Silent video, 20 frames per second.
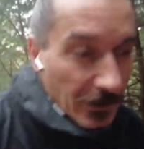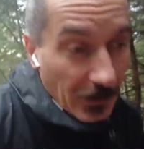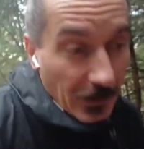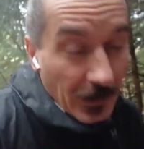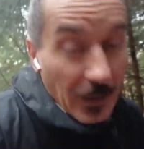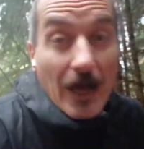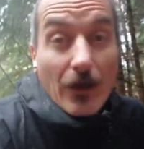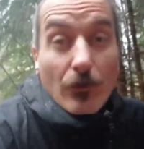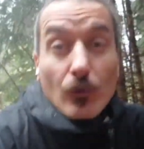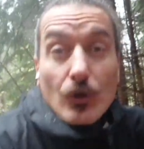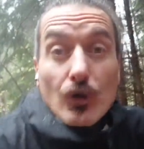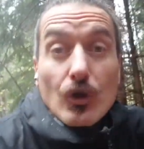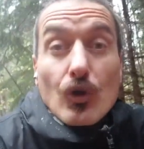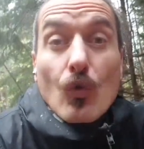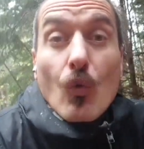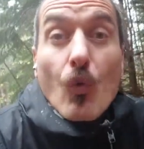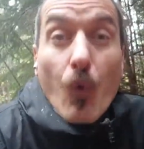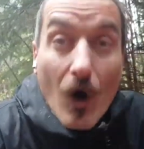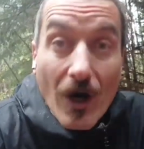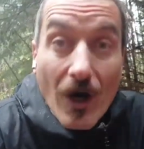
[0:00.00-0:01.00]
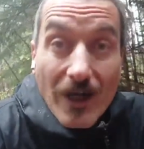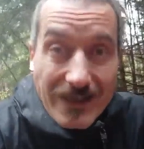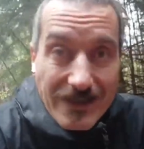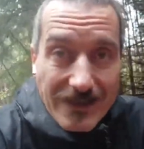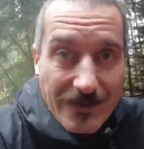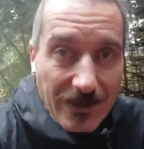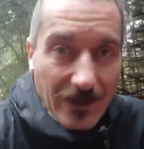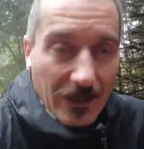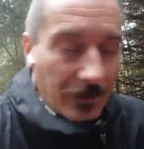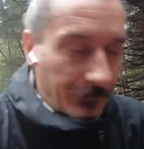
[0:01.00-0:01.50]
not what you
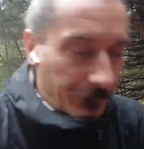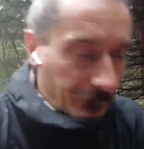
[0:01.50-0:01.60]
want.